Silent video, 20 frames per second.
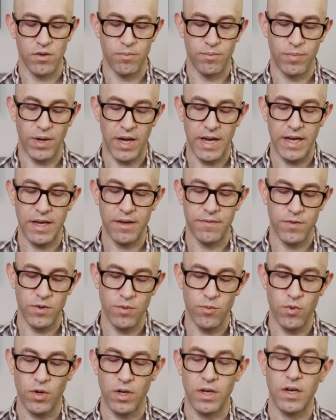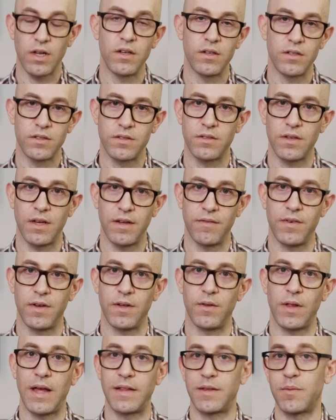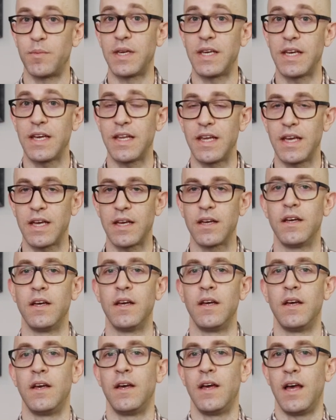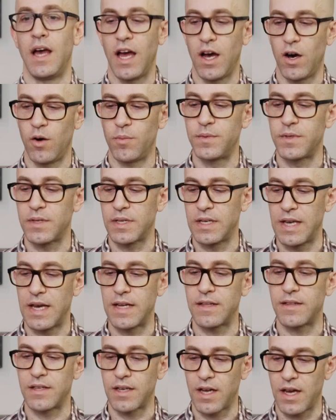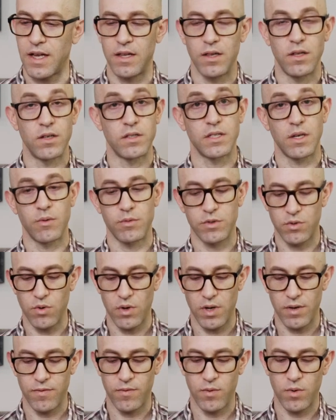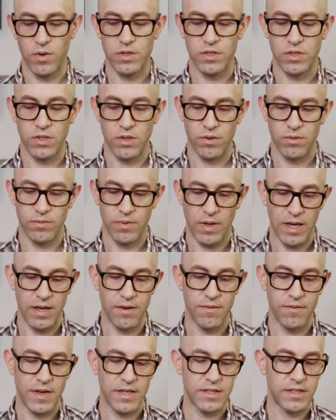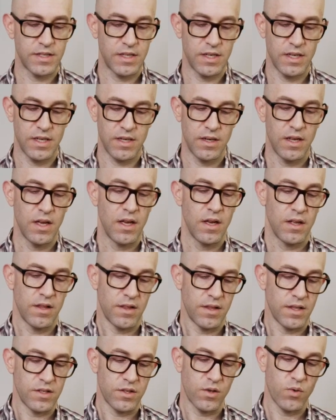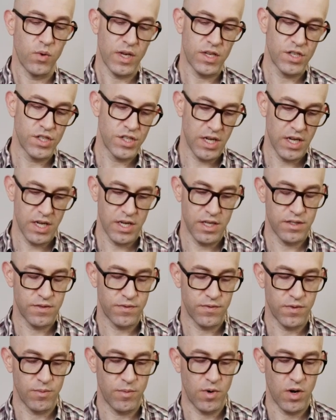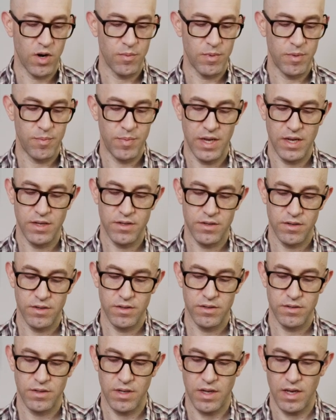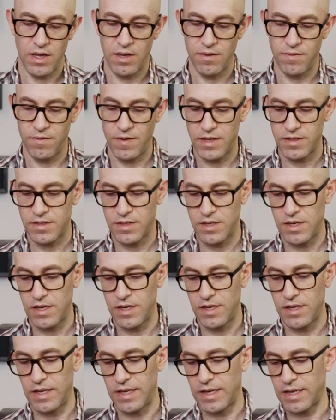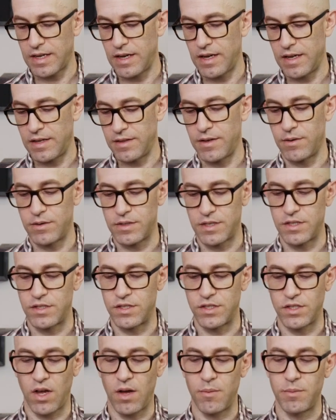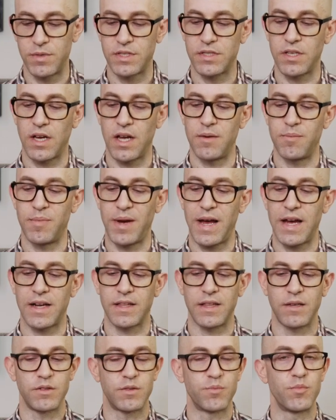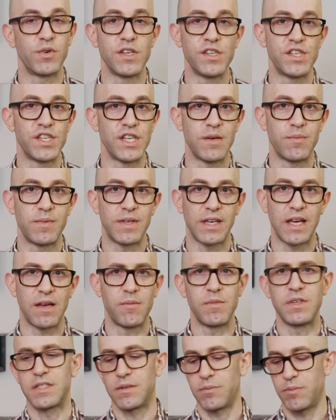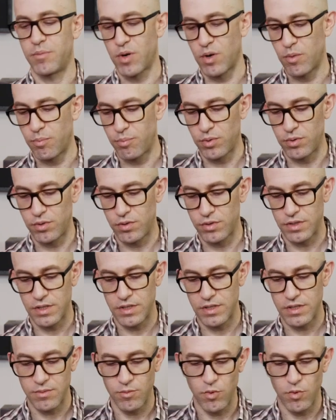buying a few more colors, I felt at the beginning, helped get the kind of looks I was going for. So I invested in these quick shades from Army Painters. I invested in there was a Zombicide pack that was pretty cheap that gave me some purples and some